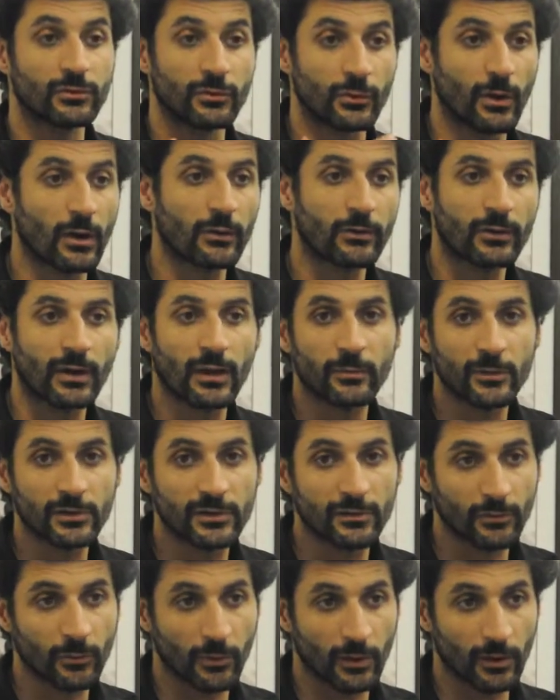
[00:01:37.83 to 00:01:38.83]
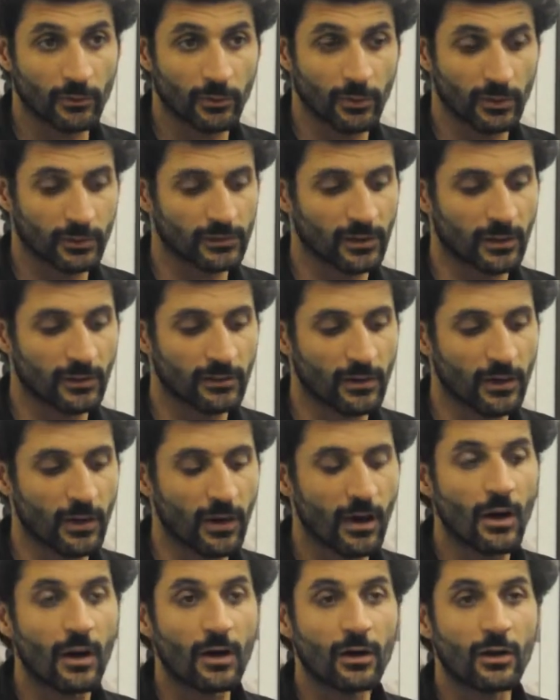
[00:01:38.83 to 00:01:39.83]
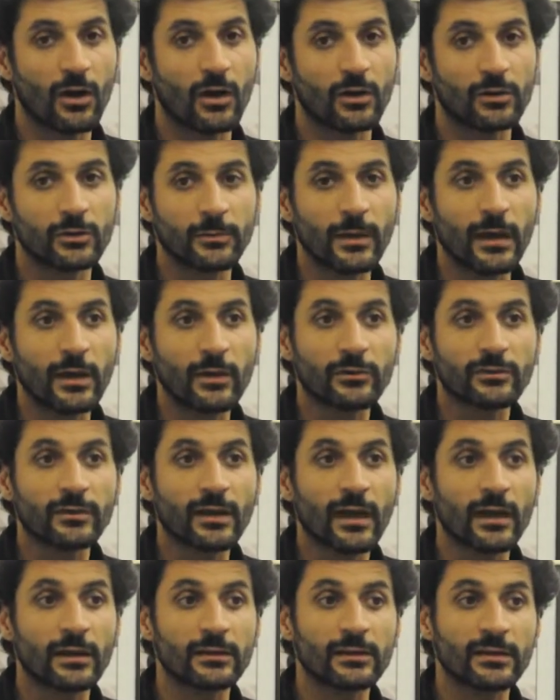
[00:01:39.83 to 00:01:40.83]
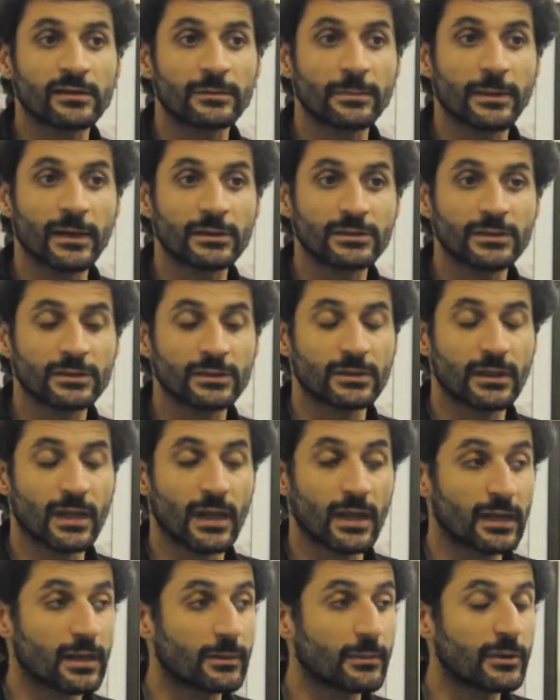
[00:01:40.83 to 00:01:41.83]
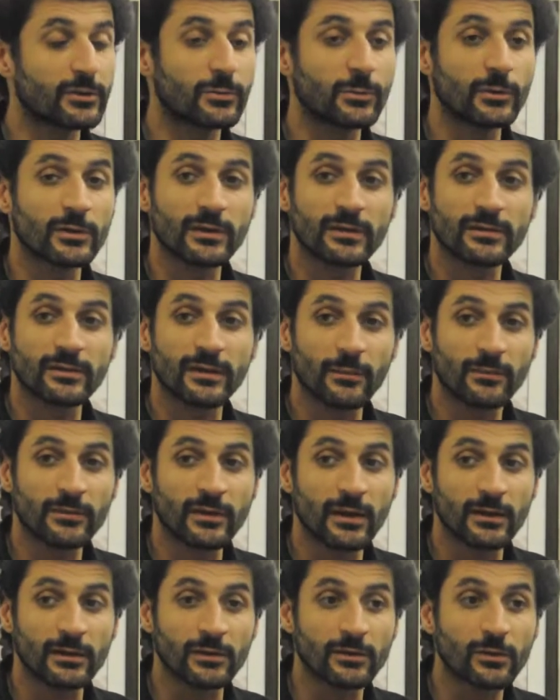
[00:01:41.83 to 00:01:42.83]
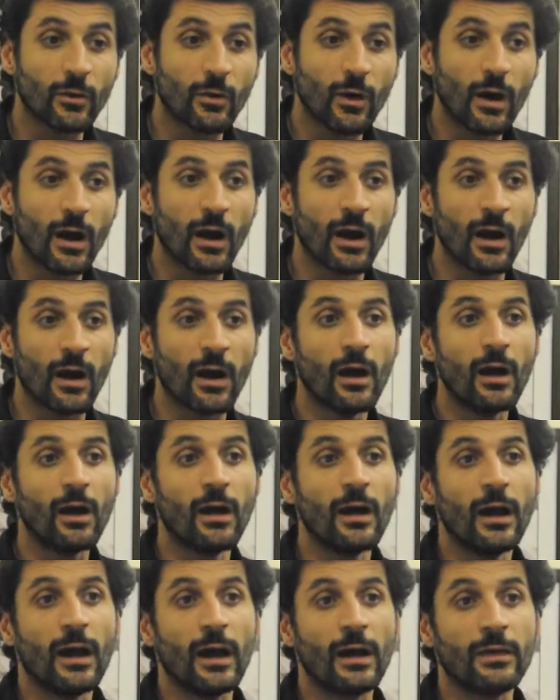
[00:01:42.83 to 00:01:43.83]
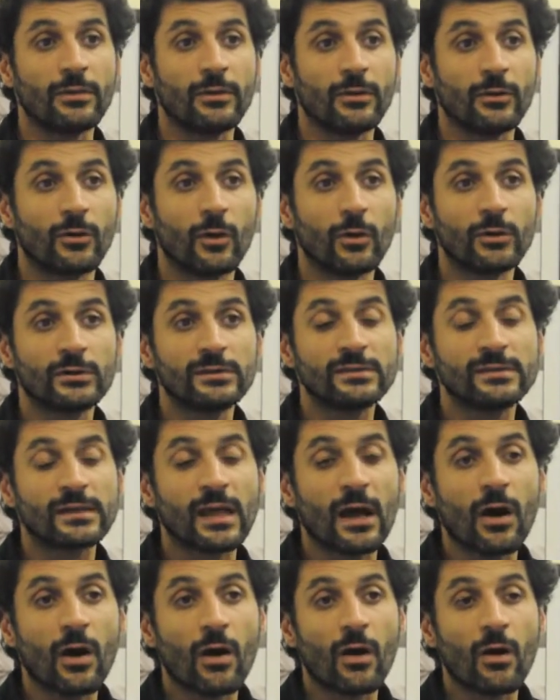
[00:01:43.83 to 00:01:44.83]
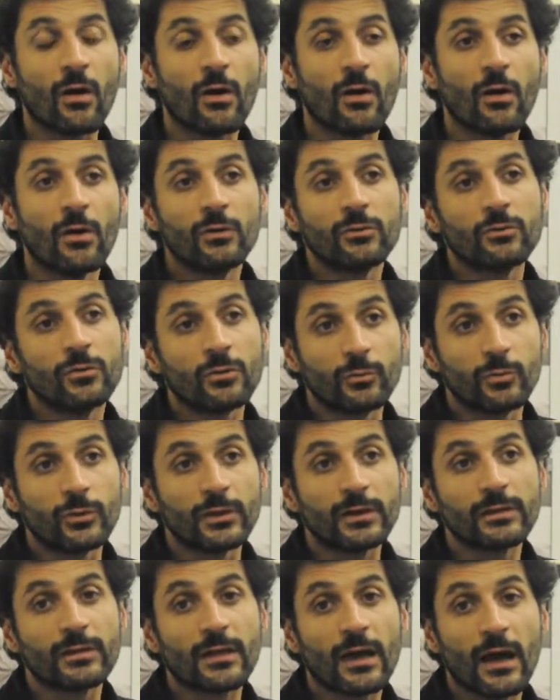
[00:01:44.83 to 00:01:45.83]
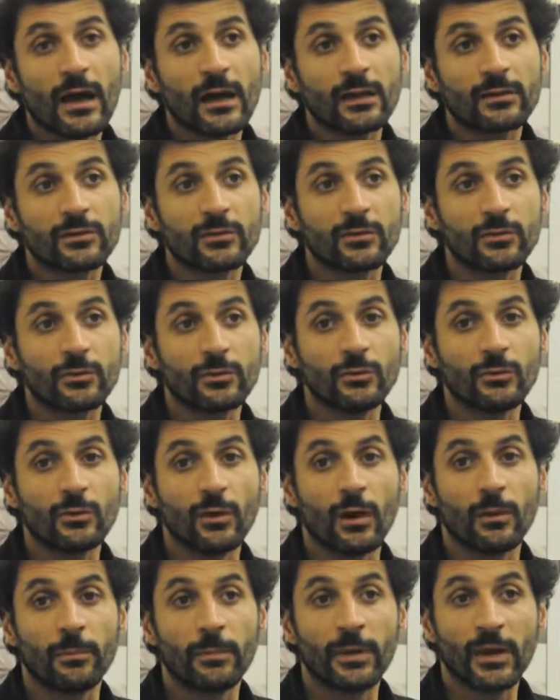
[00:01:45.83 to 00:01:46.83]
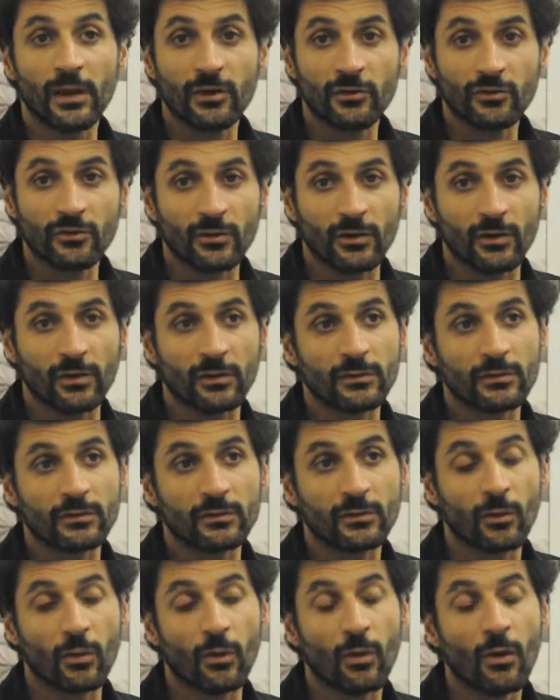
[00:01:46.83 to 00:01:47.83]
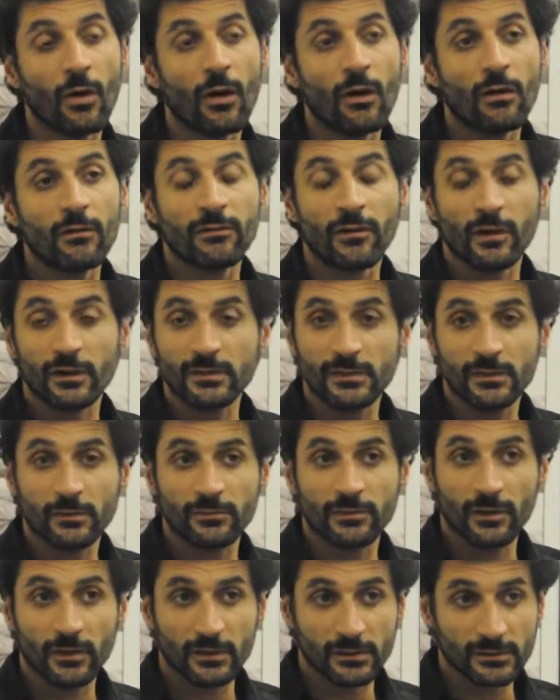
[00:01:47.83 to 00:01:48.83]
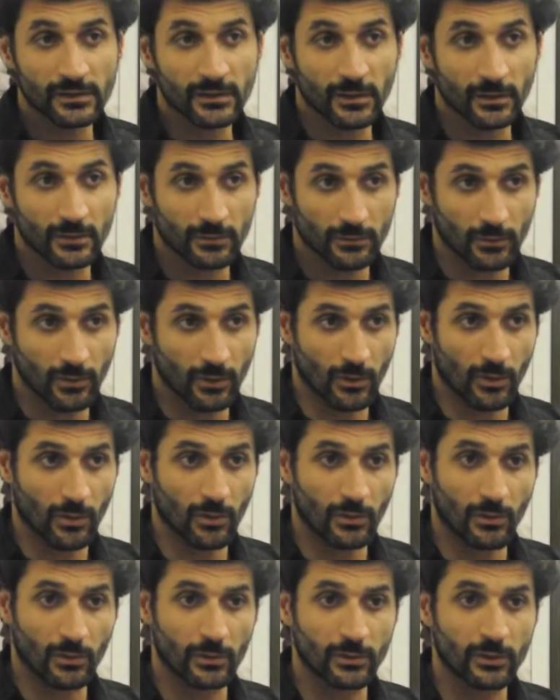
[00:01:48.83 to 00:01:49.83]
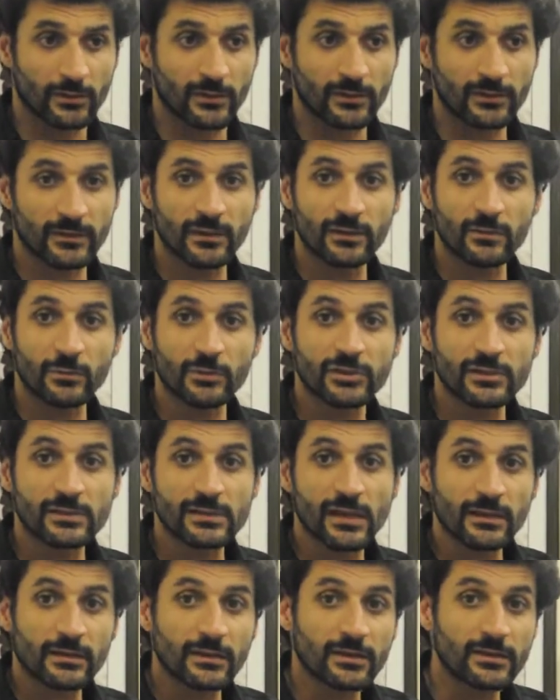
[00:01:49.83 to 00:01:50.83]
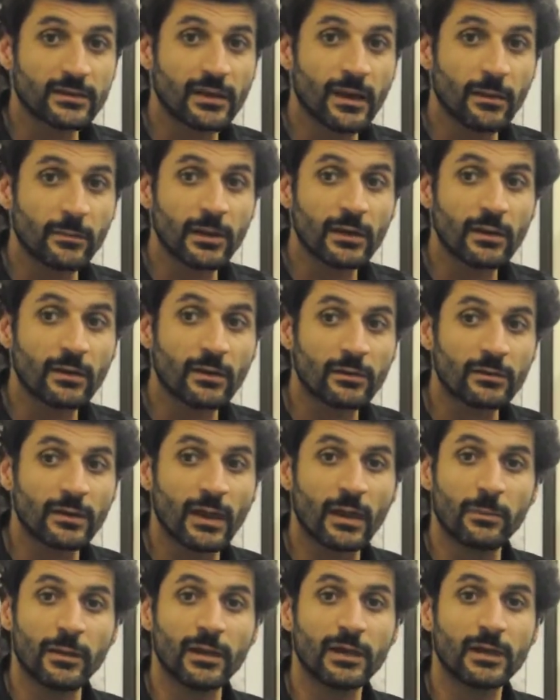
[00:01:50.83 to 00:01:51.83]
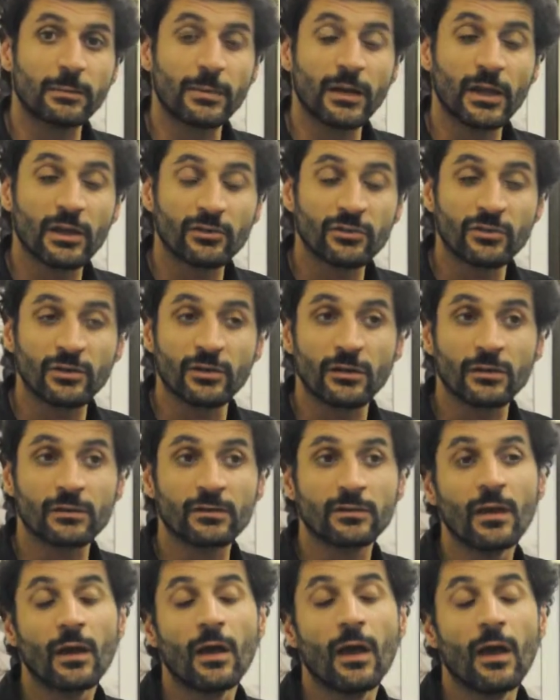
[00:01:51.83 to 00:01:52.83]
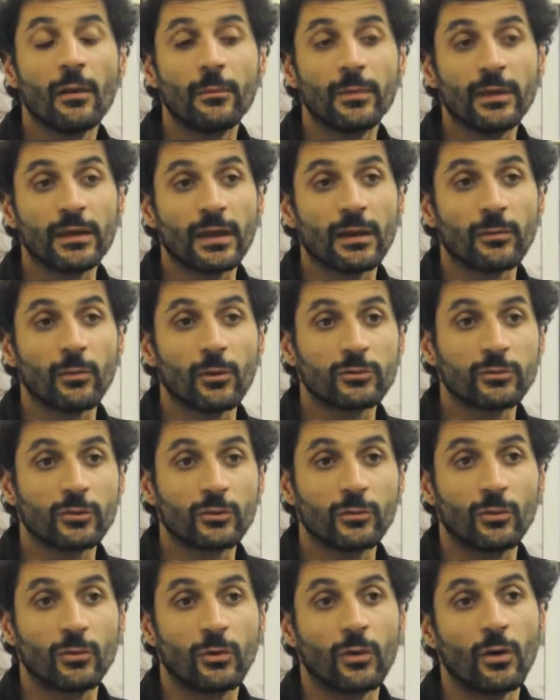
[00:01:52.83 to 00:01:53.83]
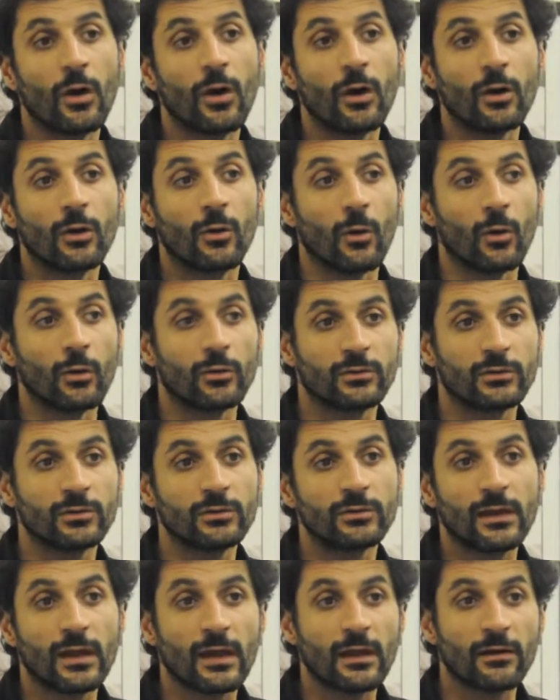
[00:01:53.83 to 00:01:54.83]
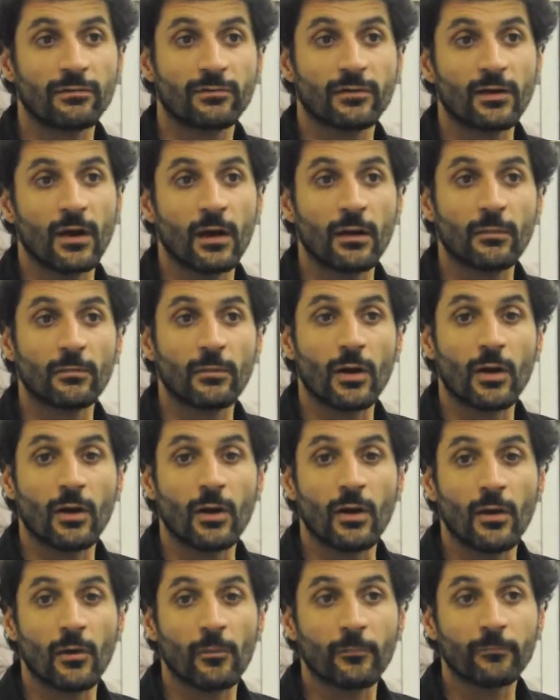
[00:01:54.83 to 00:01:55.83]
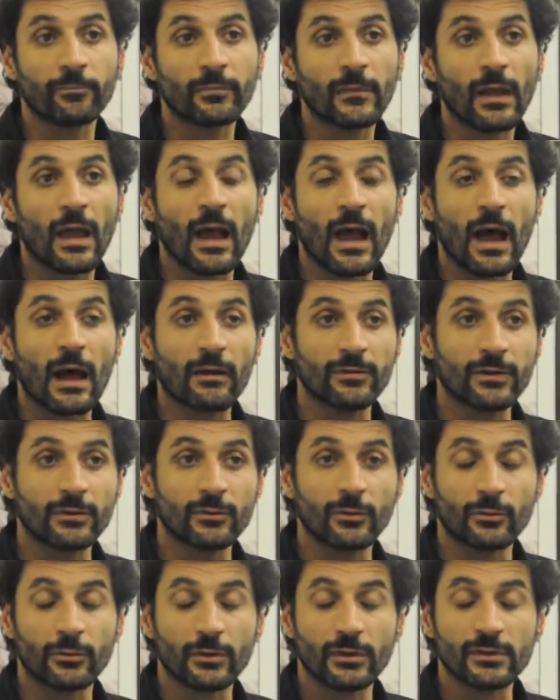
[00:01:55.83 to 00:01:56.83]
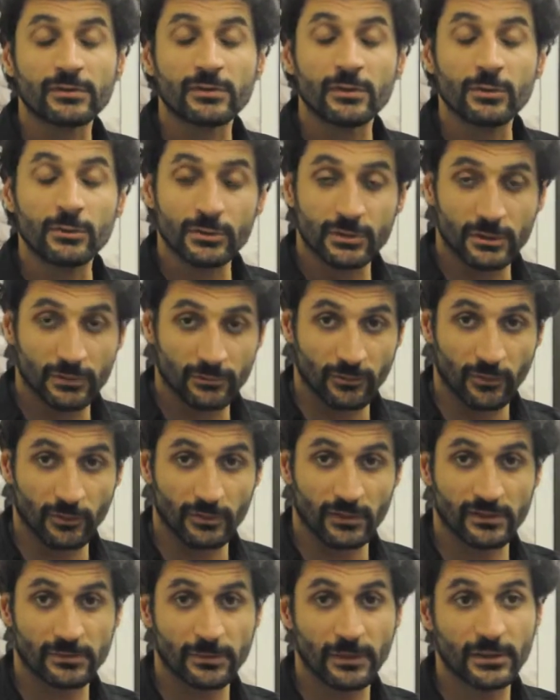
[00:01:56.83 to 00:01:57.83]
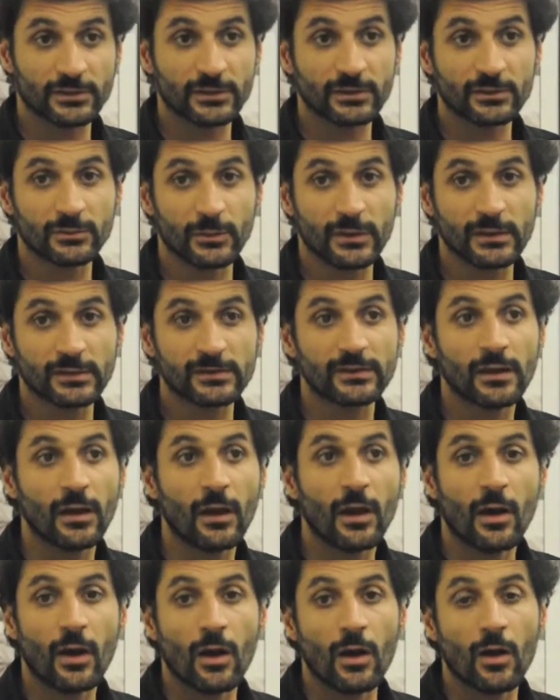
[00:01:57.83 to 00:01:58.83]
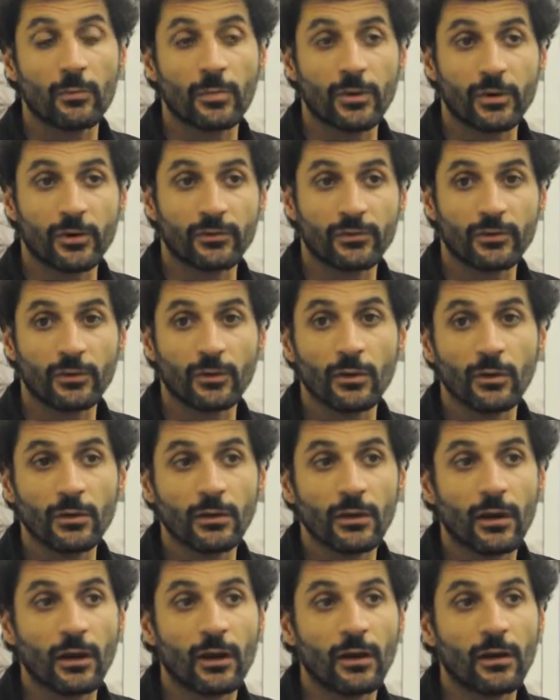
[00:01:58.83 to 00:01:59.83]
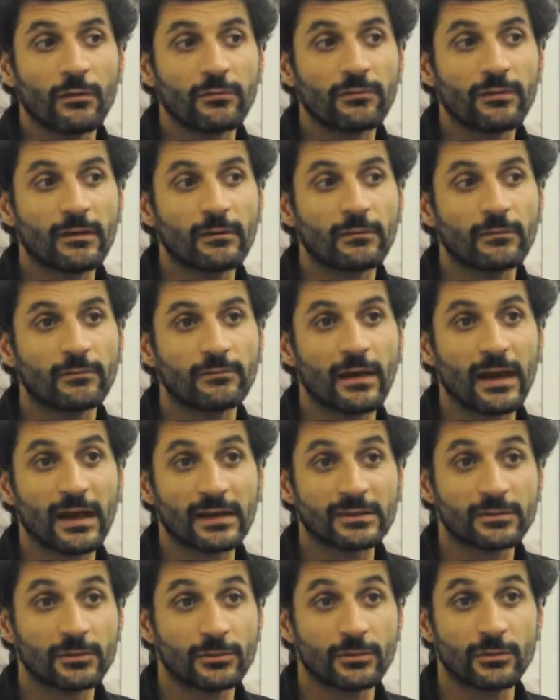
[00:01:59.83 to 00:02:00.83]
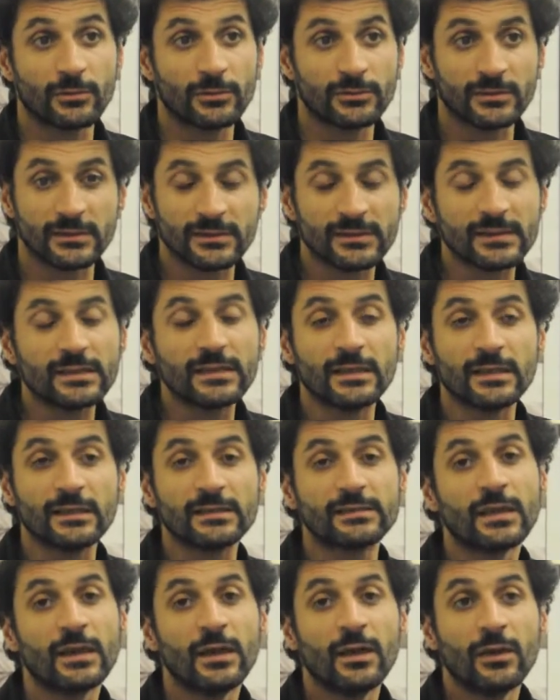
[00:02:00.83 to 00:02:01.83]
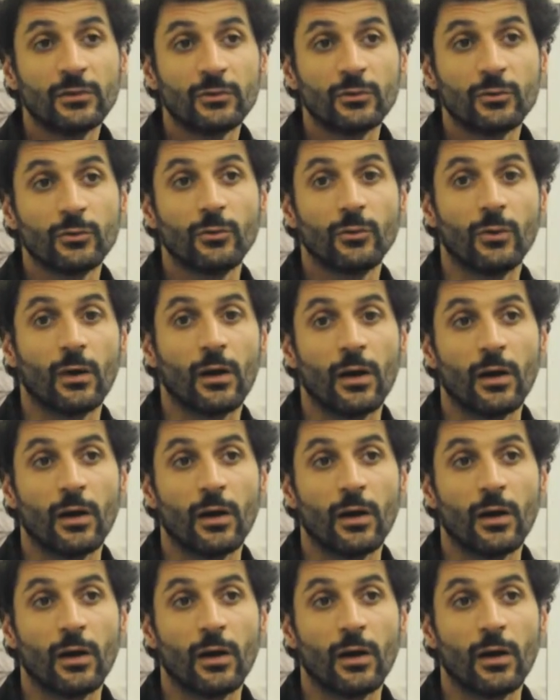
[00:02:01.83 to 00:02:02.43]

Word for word: through our collaborative work worked on the cardiomyocyte expansion and hematopoietic stem cell in Doha, and the goal is now to bring that to a patient. So focusing on, on, on, a disease which is like ischemic diabetic patients, being able to go today from um, having no real solution for these patients with uh, peripheral uh, vascular disease to